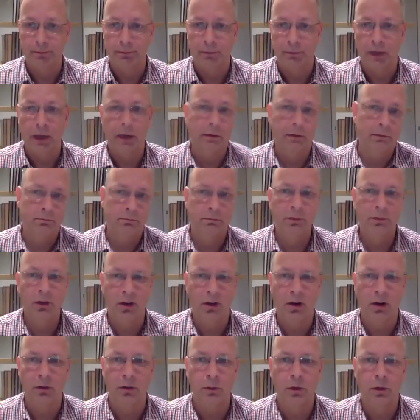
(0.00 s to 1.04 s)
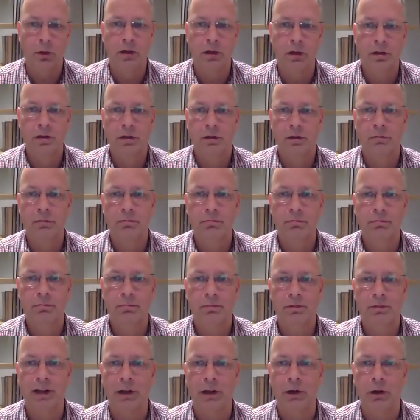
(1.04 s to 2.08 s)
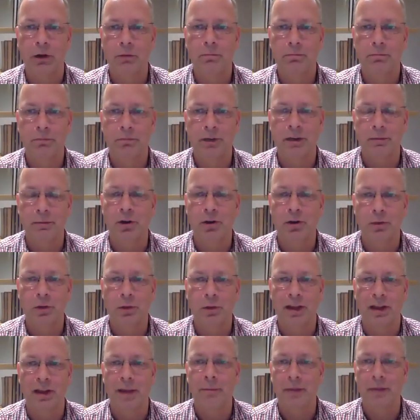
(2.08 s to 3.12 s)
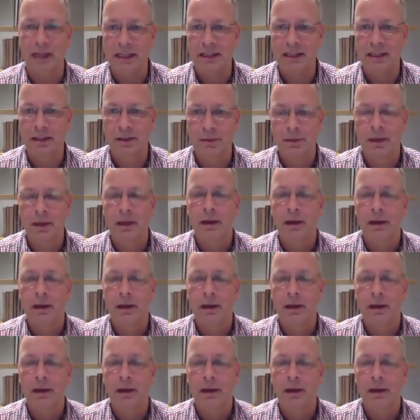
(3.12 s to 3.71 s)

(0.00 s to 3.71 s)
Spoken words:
And the words tell you pretty much what that means.